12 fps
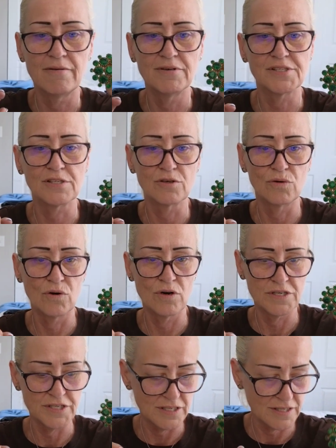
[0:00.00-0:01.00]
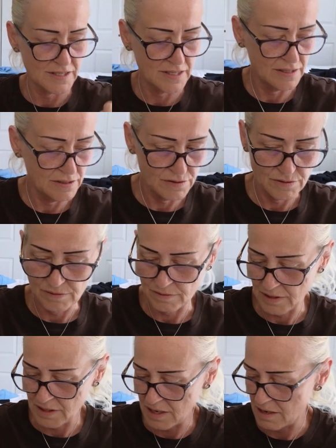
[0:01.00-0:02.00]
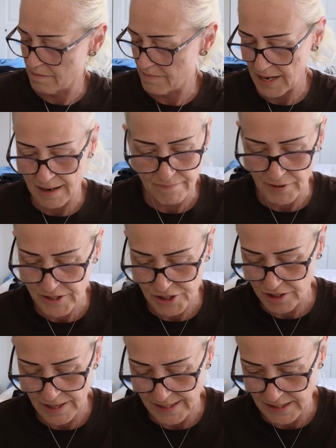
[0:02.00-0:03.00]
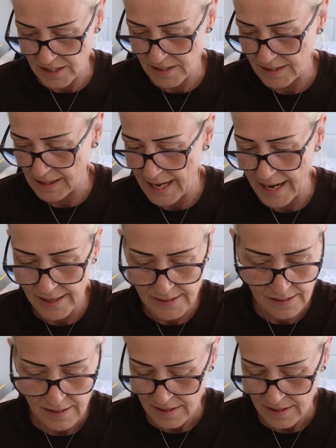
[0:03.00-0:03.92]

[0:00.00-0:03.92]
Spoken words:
was gorgeous too. And I'm pretty sure that's just glass.